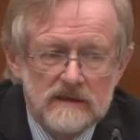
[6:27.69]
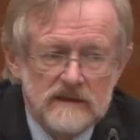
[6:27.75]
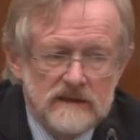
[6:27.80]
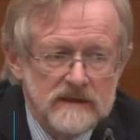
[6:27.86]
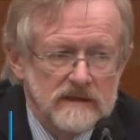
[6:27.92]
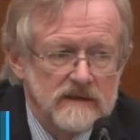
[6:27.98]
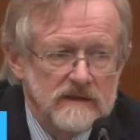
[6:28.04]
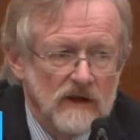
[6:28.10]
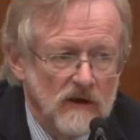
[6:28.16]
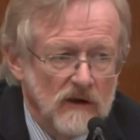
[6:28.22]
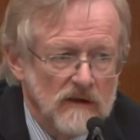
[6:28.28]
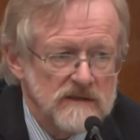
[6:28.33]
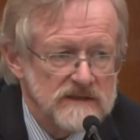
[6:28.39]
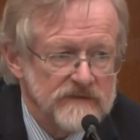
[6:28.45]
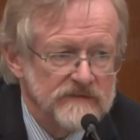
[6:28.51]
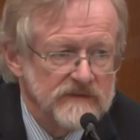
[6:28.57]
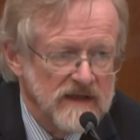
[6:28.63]
The
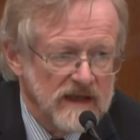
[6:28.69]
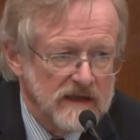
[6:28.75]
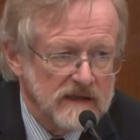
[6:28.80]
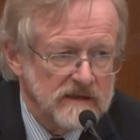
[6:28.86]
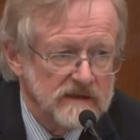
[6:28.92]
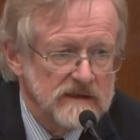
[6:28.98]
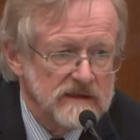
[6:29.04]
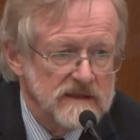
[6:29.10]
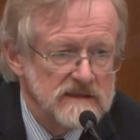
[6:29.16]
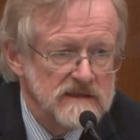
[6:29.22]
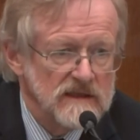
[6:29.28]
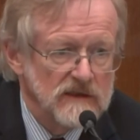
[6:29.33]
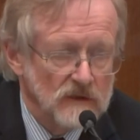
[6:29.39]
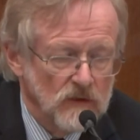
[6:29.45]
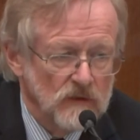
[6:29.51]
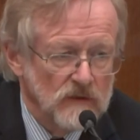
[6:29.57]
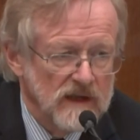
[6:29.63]
cause of death is a
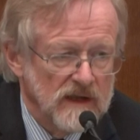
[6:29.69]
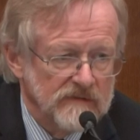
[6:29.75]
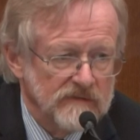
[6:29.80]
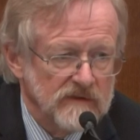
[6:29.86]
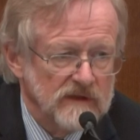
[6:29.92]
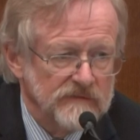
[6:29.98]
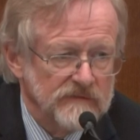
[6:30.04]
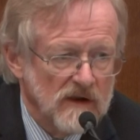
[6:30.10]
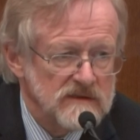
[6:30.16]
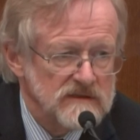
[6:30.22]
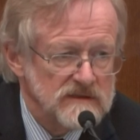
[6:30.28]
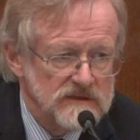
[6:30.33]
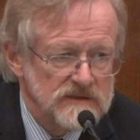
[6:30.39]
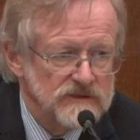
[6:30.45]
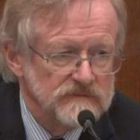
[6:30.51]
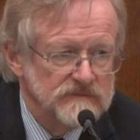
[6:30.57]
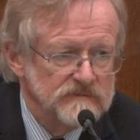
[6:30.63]
low level of
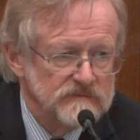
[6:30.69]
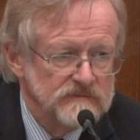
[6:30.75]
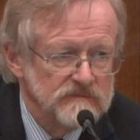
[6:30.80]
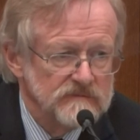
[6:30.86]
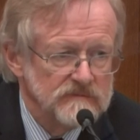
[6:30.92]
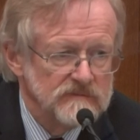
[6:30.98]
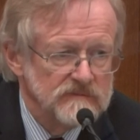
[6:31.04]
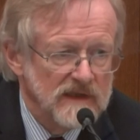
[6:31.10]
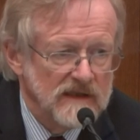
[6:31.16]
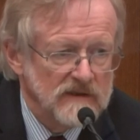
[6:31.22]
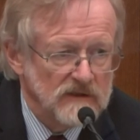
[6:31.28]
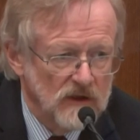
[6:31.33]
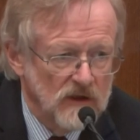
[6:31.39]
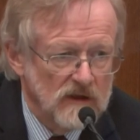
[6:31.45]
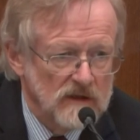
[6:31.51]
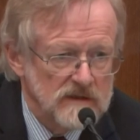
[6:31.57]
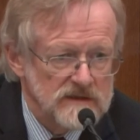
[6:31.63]
oxygen that
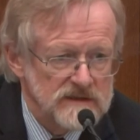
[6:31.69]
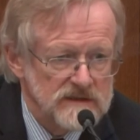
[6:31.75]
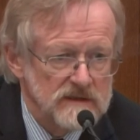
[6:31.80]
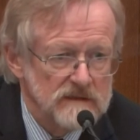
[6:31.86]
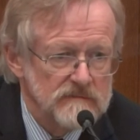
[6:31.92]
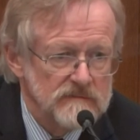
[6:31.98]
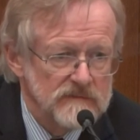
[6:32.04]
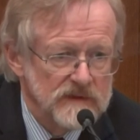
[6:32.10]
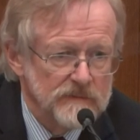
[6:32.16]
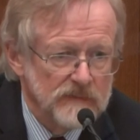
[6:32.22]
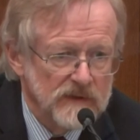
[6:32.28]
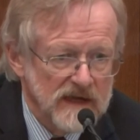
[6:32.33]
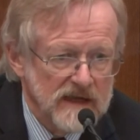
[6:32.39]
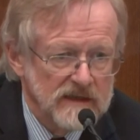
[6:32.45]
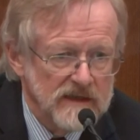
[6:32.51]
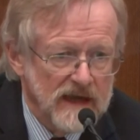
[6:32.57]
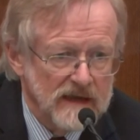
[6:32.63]
caused the
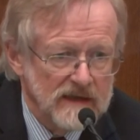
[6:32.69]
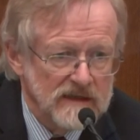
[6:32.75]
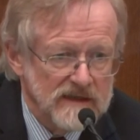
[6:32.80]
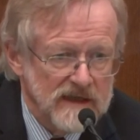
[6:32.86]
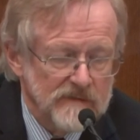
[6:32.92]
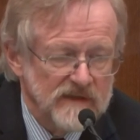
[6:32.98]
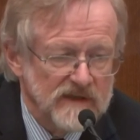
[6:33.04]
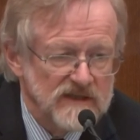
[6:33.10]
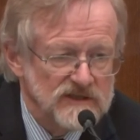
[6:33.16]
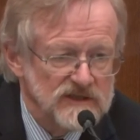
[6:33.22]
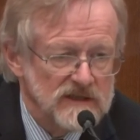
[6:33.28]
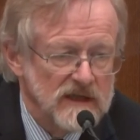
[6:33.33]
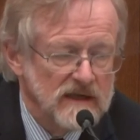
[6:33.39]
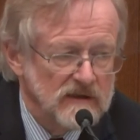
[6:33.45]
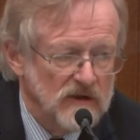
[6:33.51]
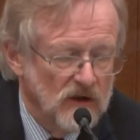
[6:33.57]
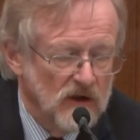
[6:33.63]
brain damage
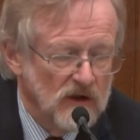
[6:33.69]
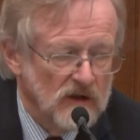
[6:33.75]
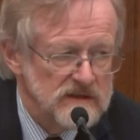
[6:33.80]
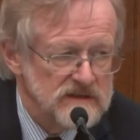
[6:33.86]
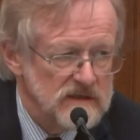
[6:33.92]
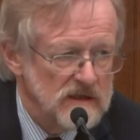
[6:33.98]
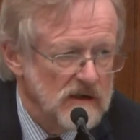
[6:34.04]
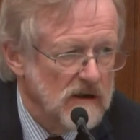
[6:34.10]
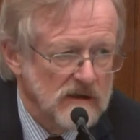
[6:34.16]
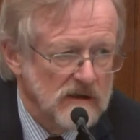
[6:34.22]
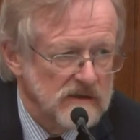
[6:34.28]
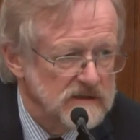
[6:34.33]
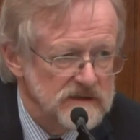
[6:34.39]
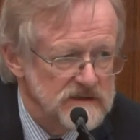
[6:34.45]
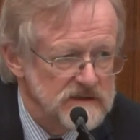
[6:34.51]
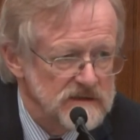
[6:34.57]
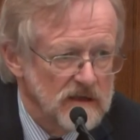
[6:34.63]
and caused the heart
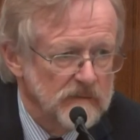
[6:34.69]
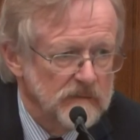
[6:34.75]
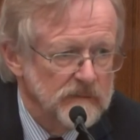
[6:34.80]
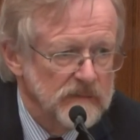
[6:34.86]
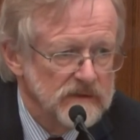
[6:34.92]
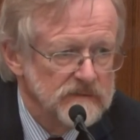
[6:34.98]
to stop.